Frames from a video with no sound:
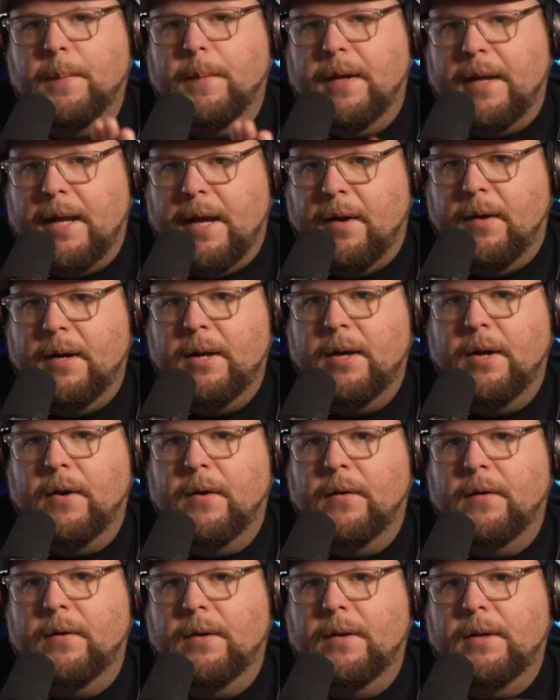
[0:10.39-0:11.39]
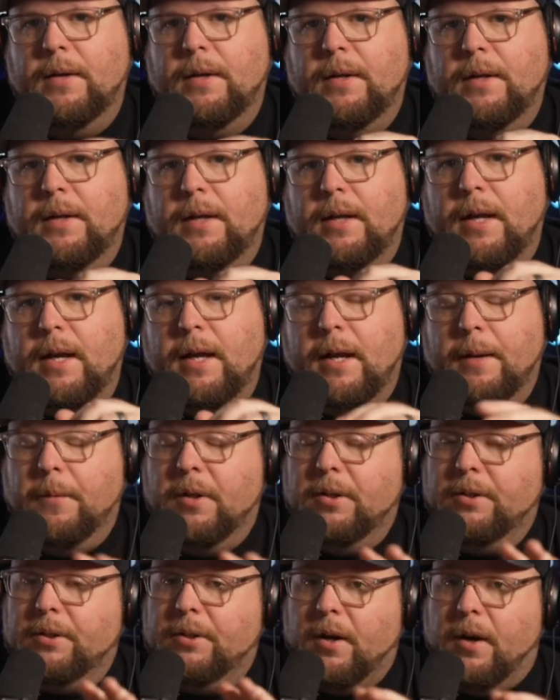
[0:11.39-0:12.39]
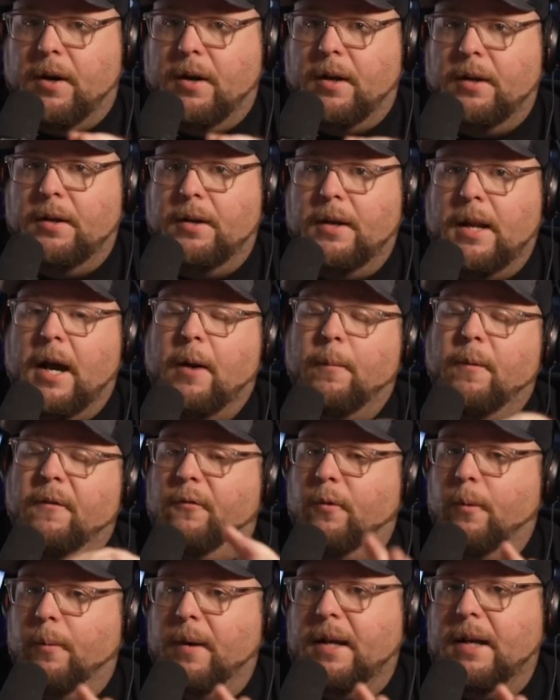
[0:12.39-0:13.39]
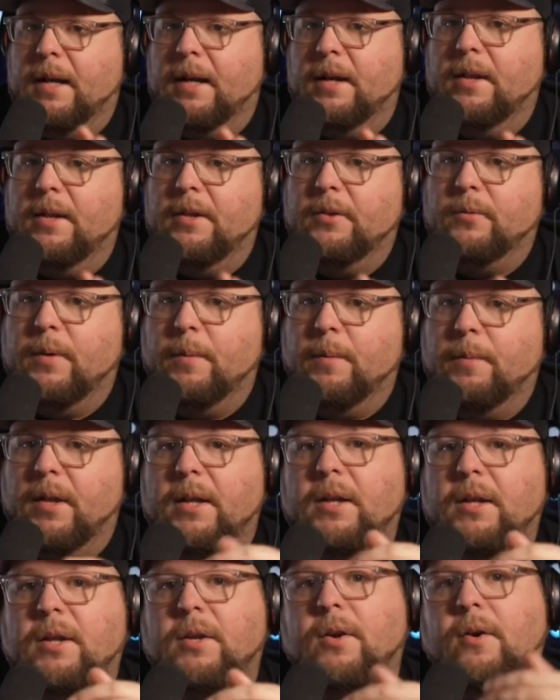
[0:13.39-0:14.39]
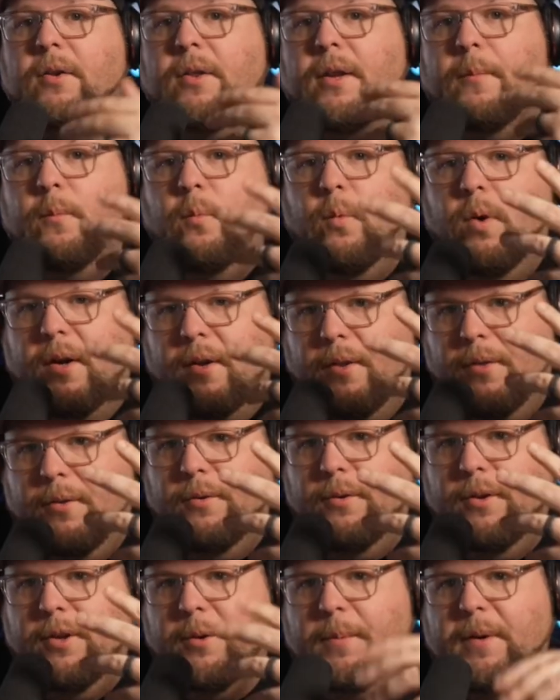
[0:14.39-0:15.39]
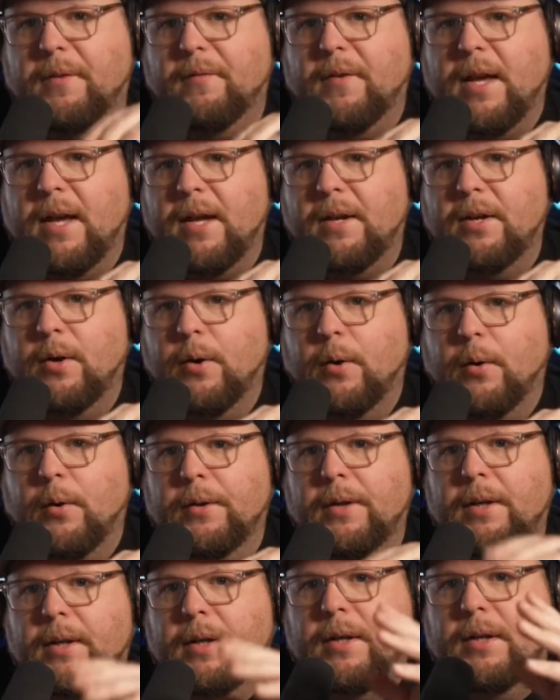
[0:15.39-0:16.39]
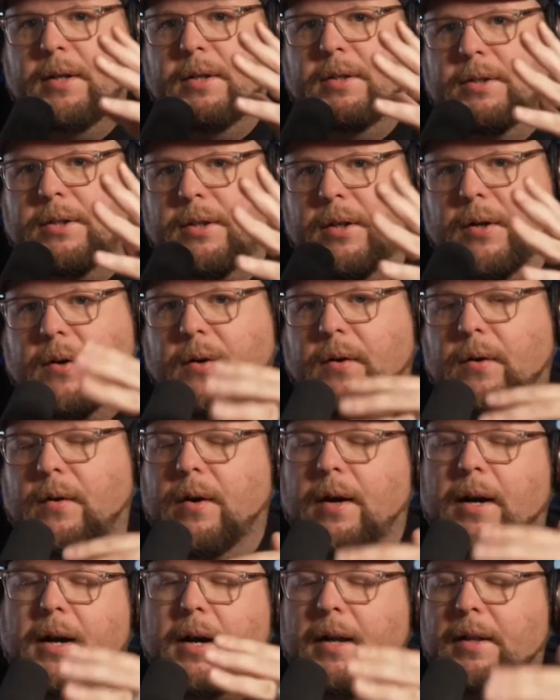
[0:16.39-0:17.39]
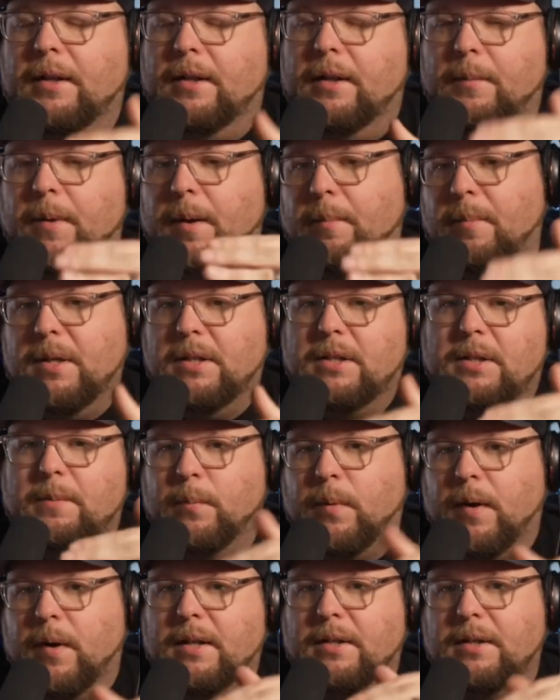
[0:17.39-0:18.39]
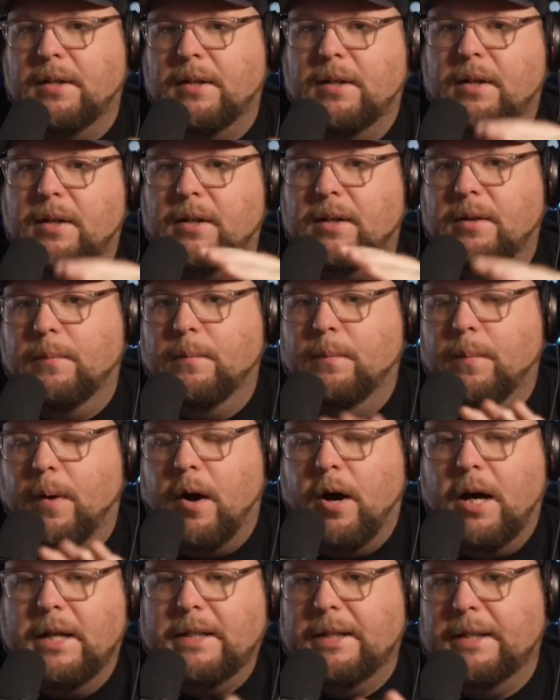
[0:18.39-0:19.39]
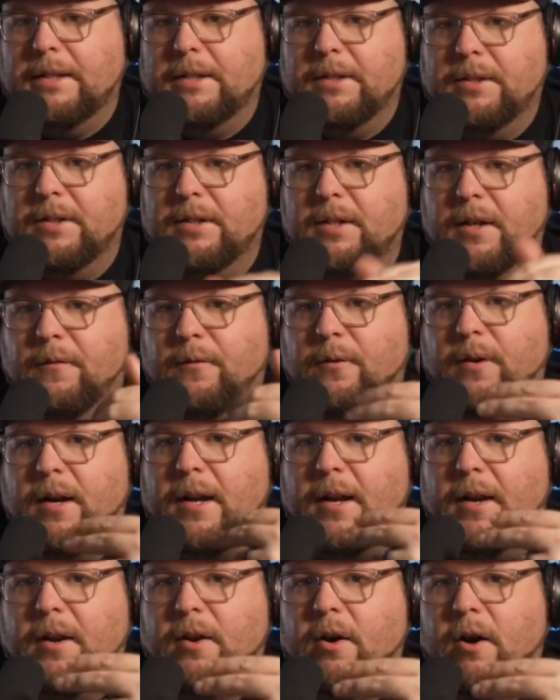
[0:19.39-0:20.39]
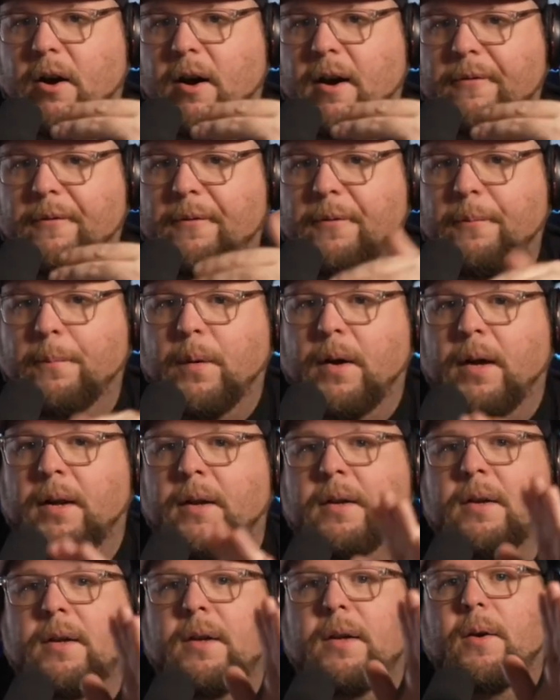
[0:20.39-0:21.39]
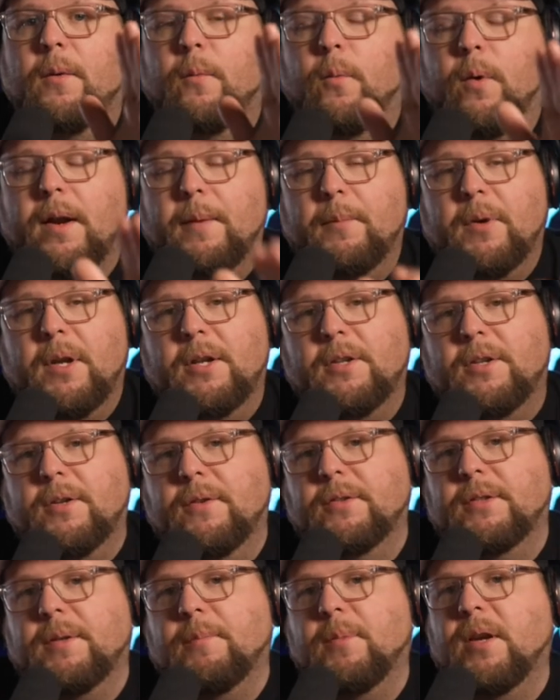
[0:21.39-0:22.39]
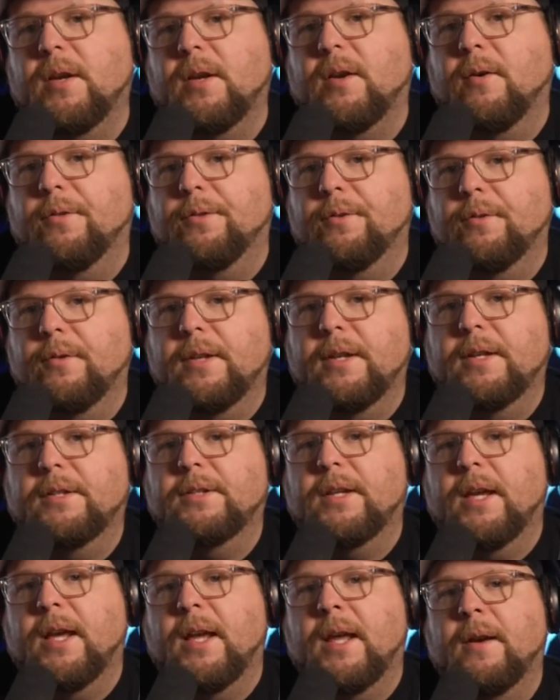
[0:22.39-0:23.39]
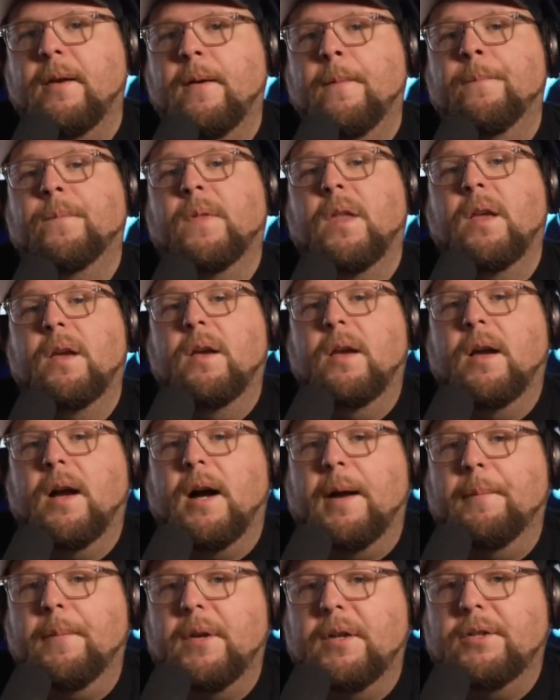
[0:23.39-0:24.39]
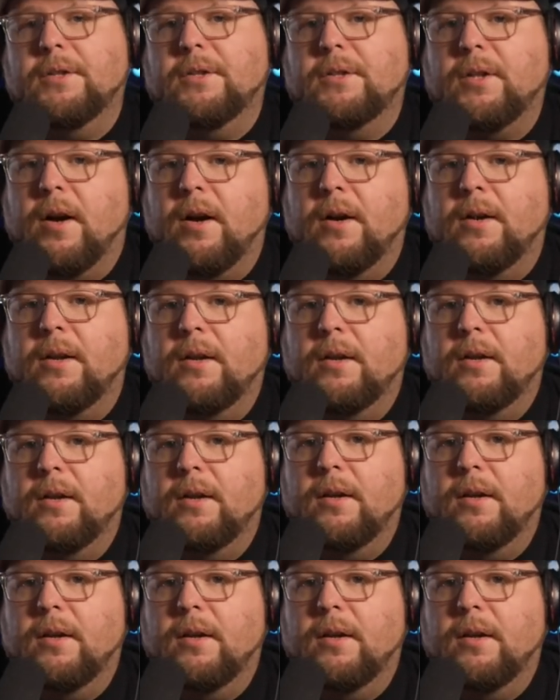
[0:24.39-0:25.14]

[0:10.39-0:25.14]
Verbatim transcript: but now I know, and I'm going to start it. Now, before we get into this one, I'm going to let you know that I'm working through a little bit of a head cold, so uh, there may be some breaks and pauses and stuff where I got a cough, but what I'm going to do is I'm going to go through this, and I'm going to start